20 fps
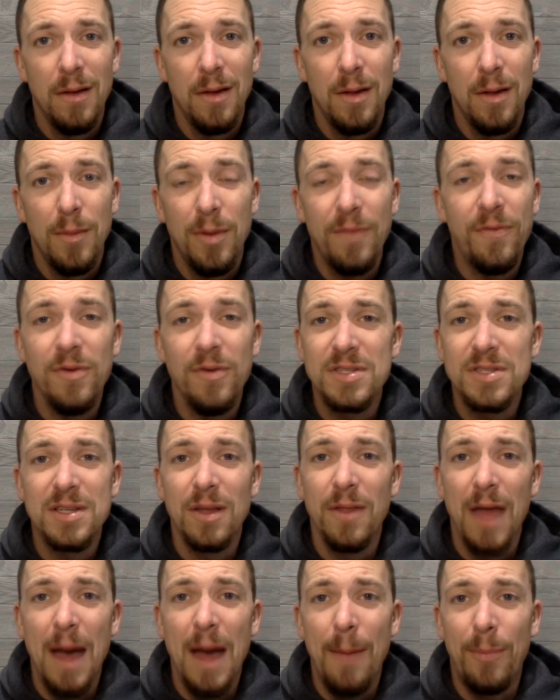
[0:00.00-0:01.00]
But if you're
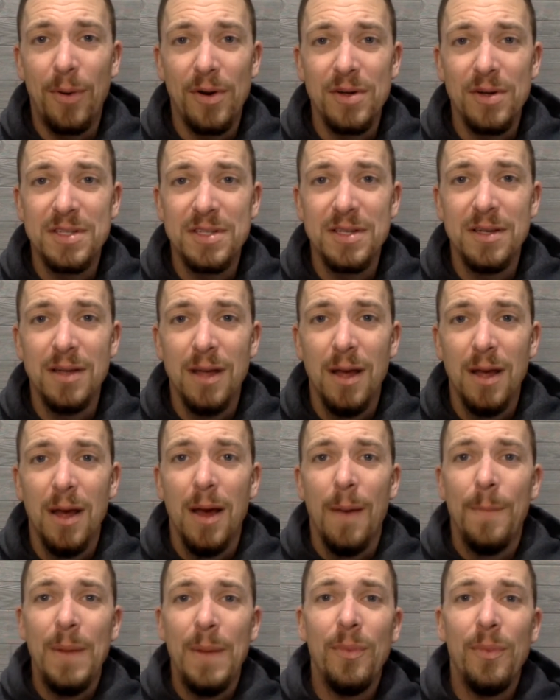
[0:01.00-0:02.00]
still that person,
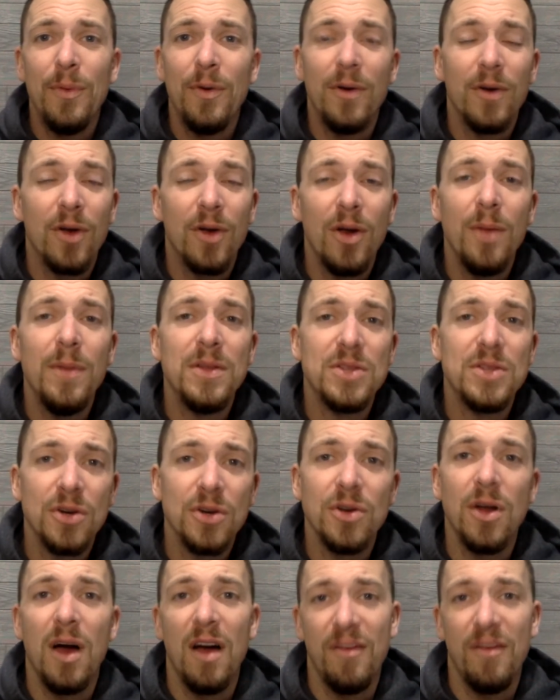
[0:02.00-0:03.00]
people are going to be
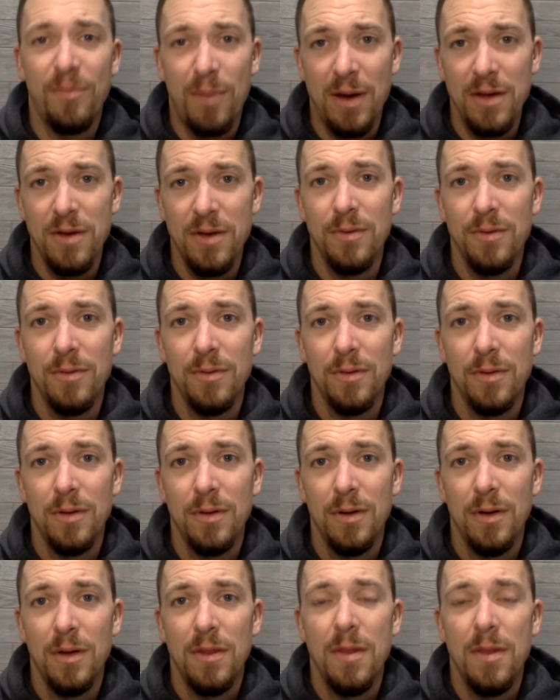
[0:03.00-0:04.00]
turned off by you.
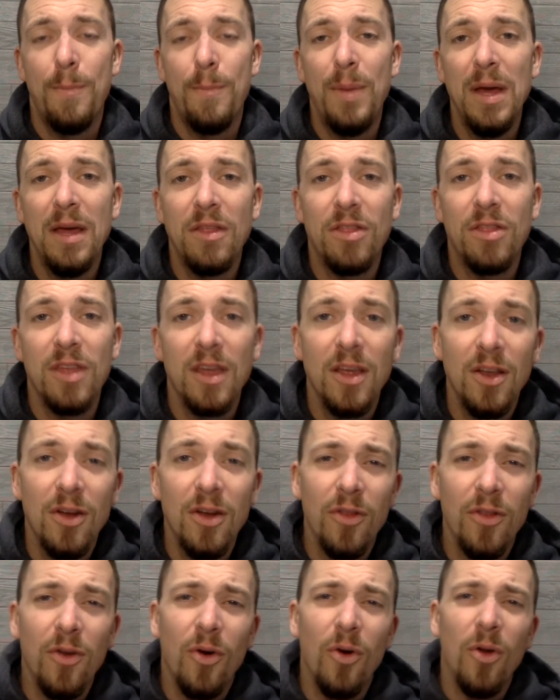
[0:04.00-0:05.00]
The big thing, you
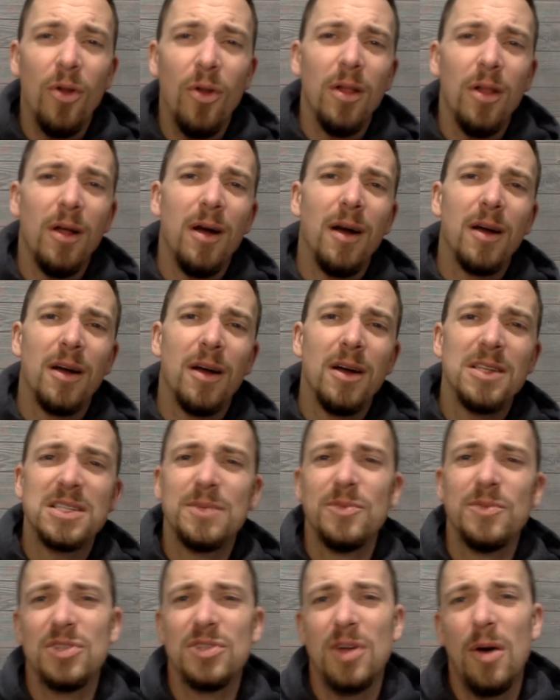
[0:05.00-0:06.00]
know, the whole uh,
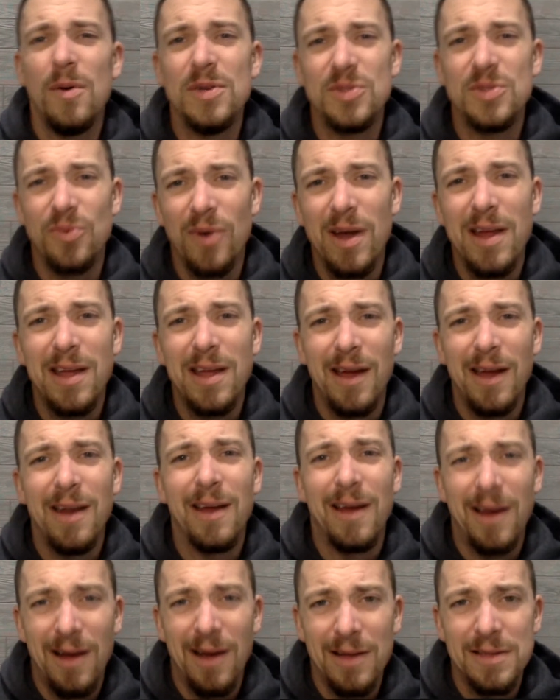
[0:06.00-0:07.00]
customer is always right kind
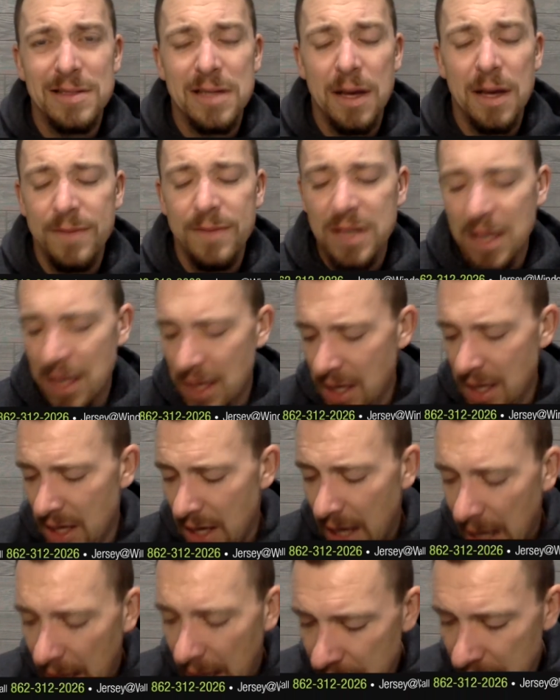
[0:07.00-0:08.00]
of concept.
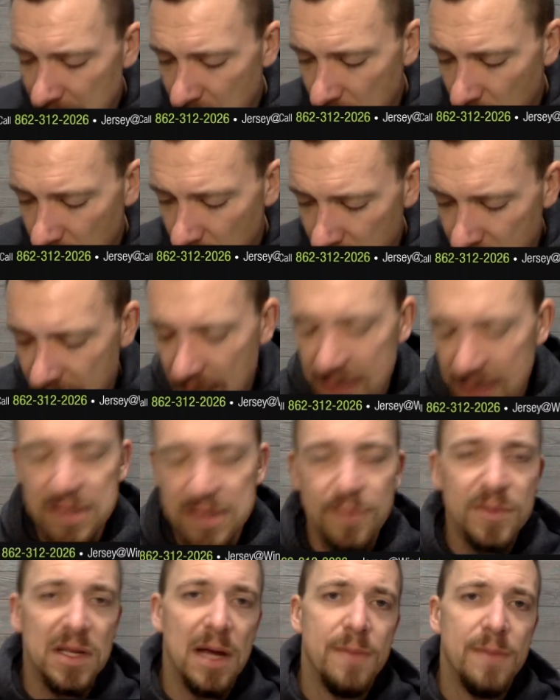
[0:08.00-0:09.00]
I know that that
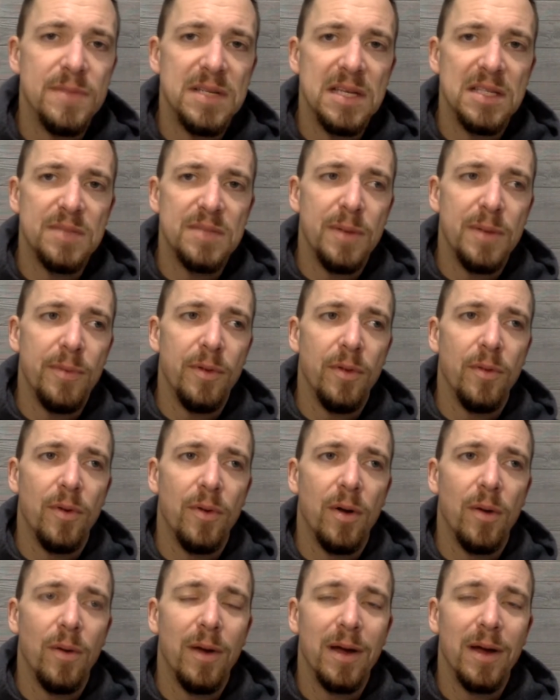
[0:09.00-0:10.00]
sometimes hits people the
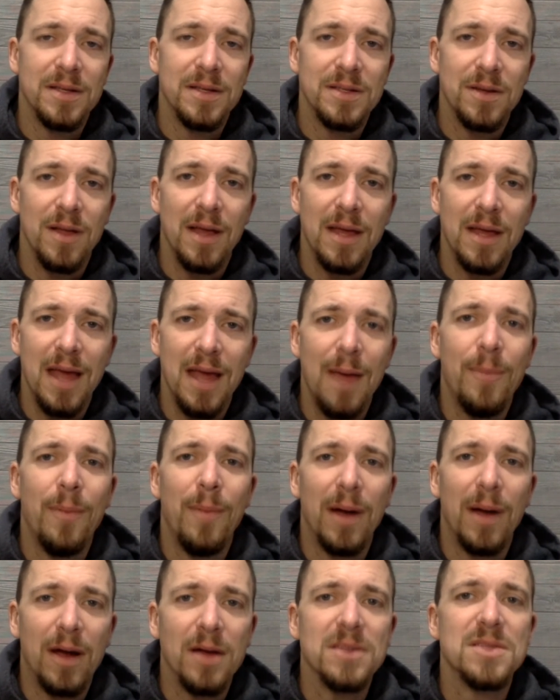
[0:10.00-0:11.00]
wrong way because they're like, yeah, but
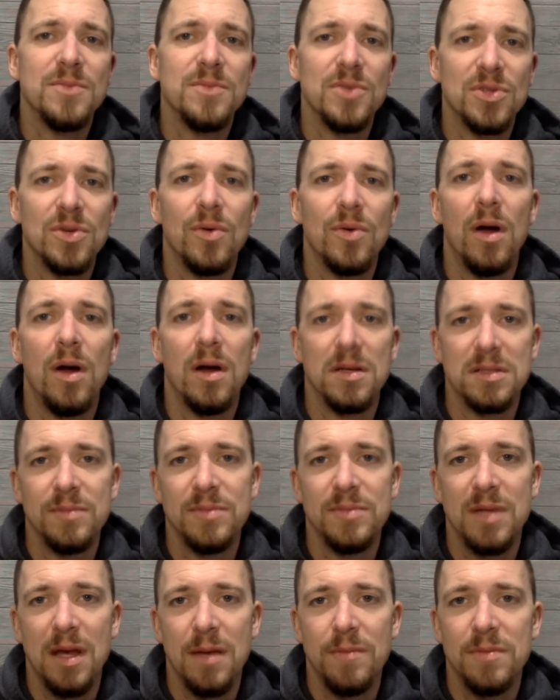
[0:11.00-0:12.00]
my customers are wrong
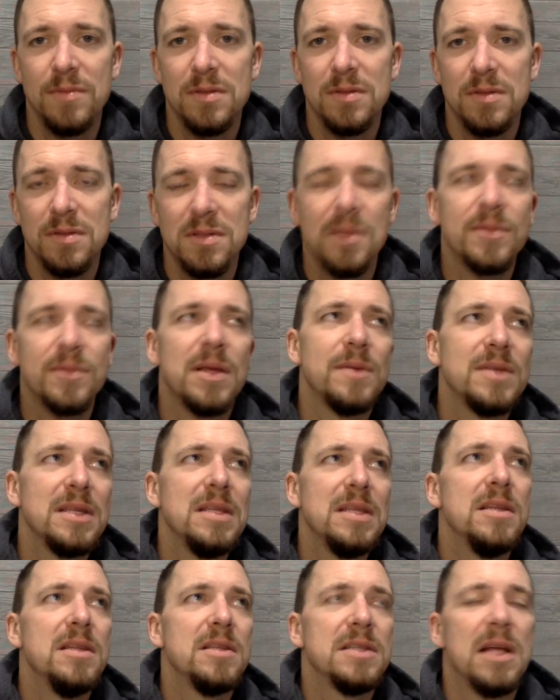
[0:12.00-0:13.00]
sometimes. Sometimes I
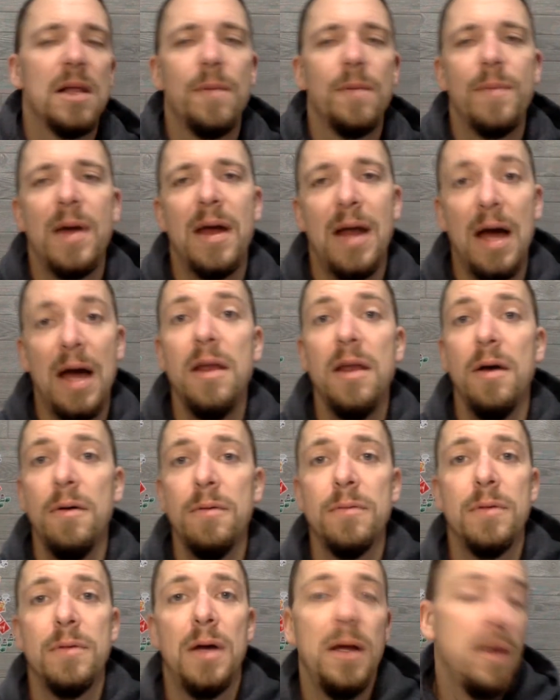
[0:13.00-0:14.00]
need to tell them that. I know,
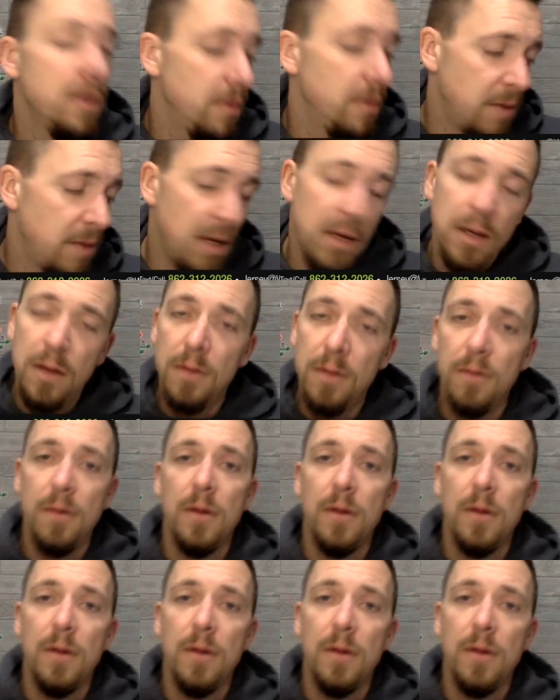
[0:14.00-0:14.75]
I know, I know.